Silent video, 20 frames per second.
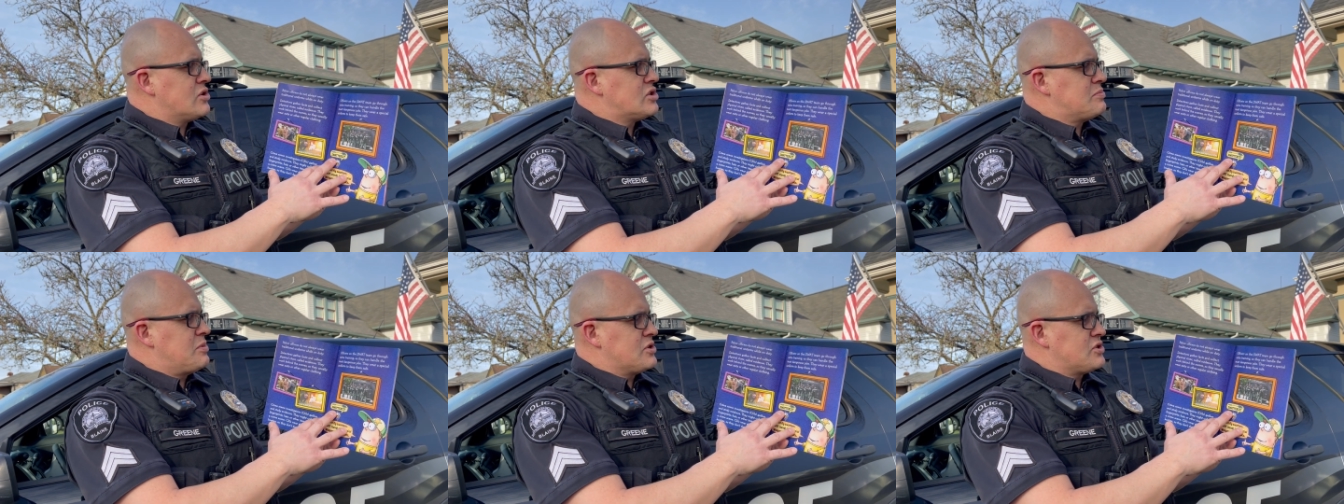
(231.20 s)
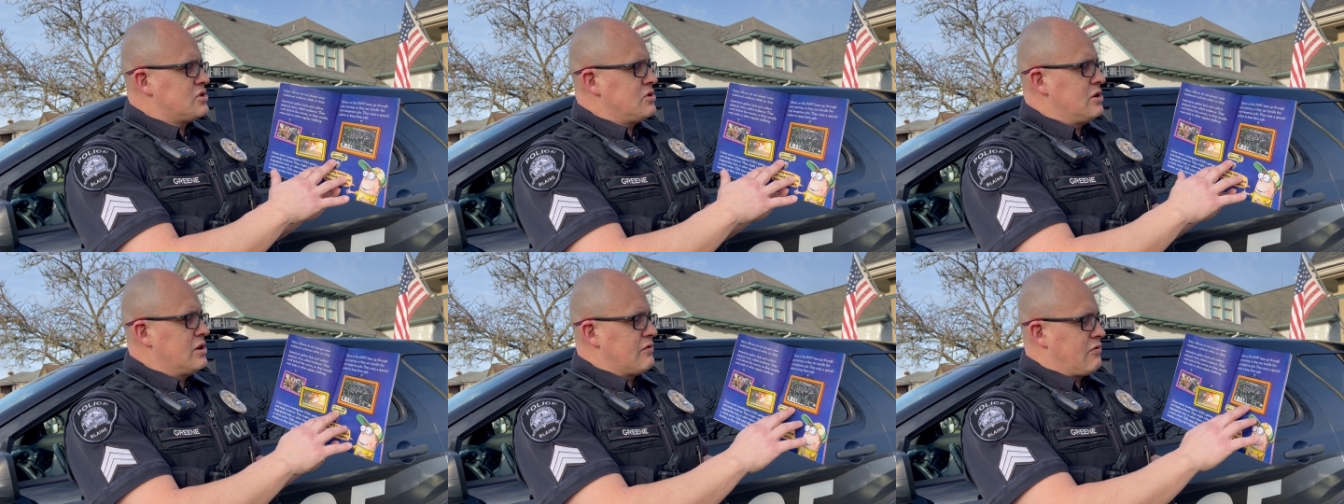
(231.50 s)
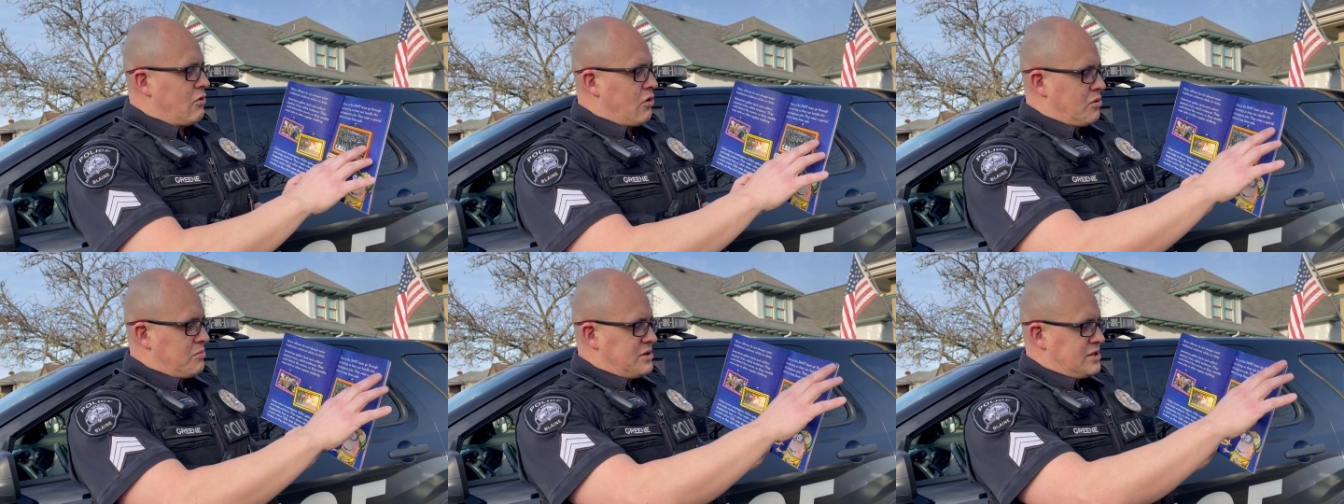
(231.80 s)
a special
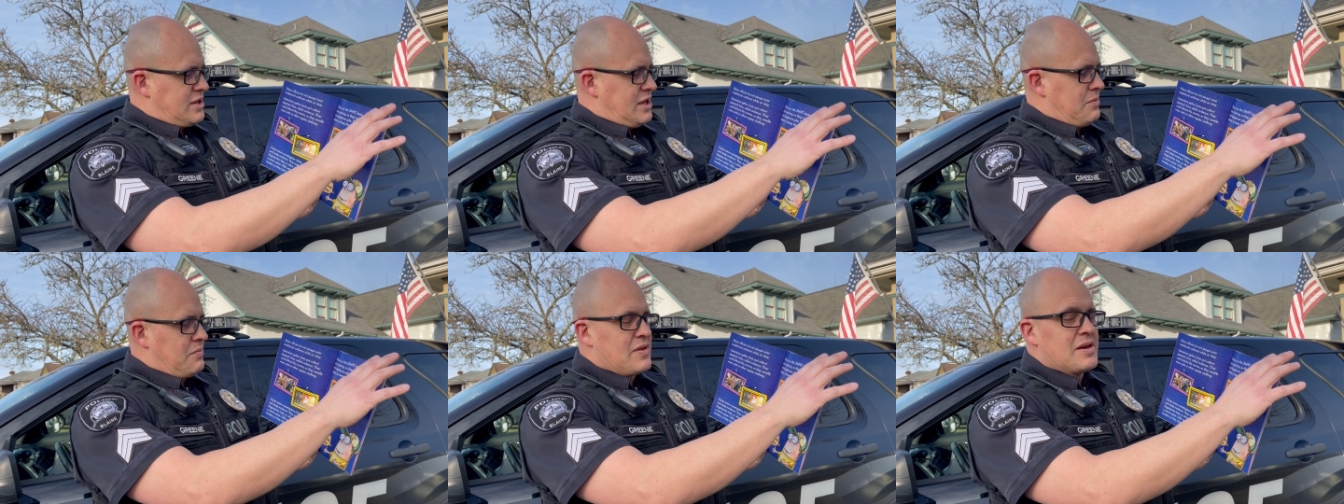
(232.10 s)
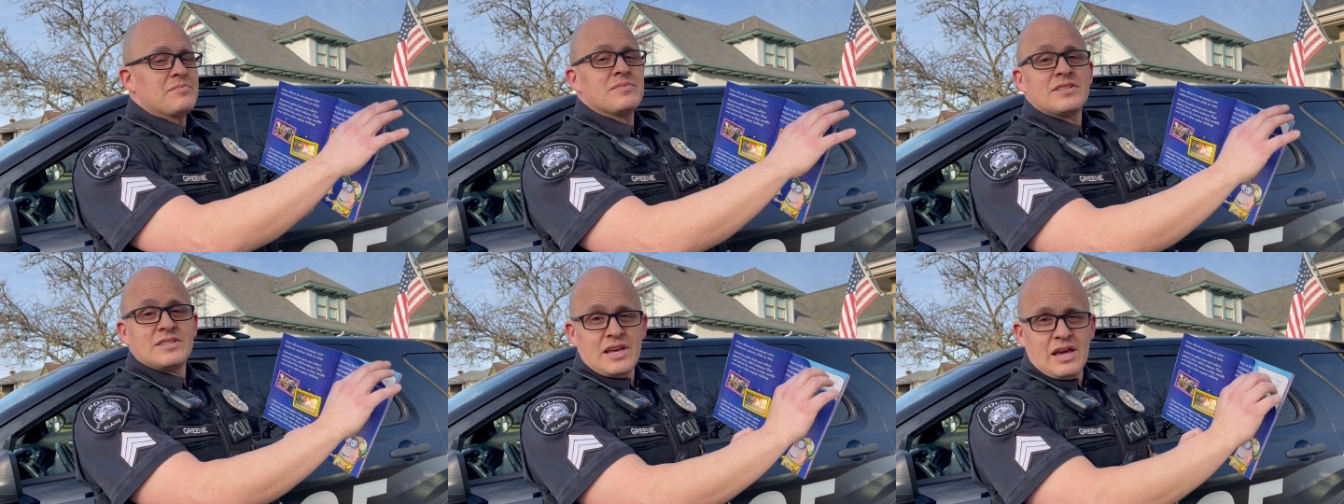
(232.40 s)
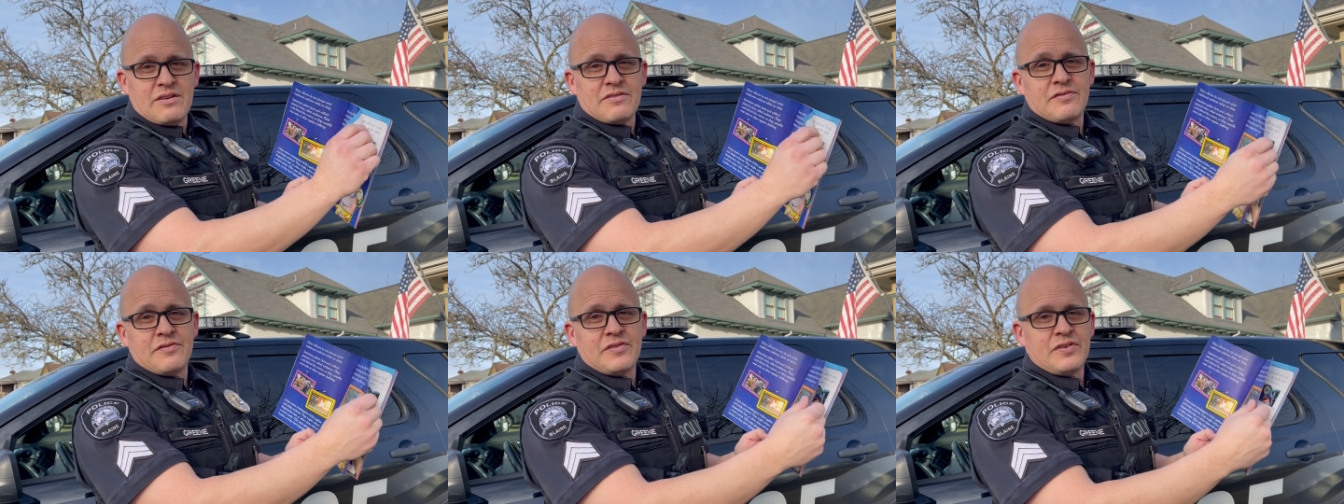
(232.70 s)
uniform to keep them
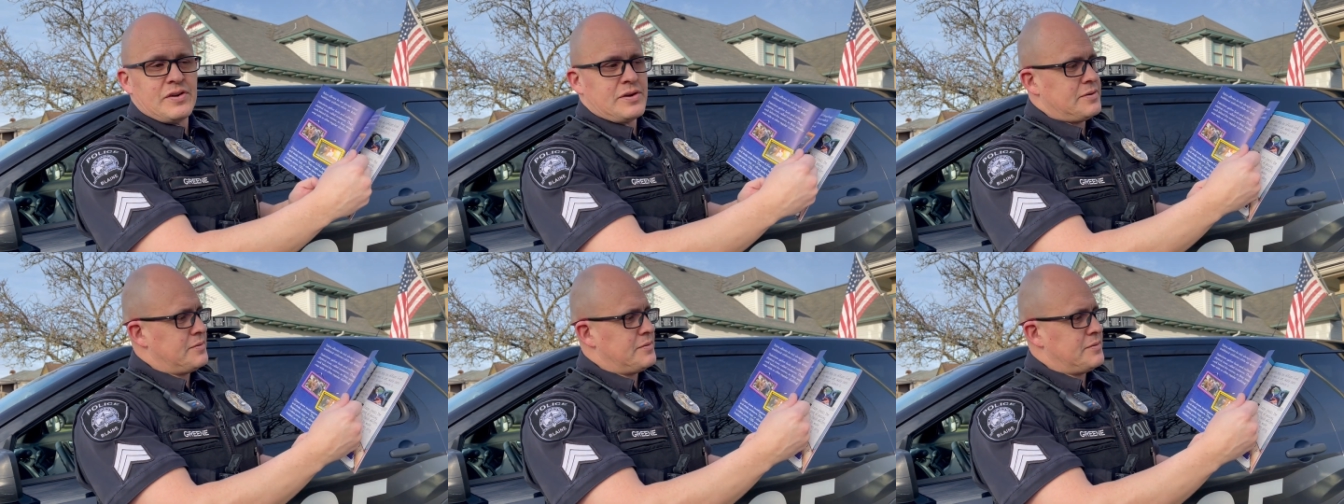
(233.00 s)
safe.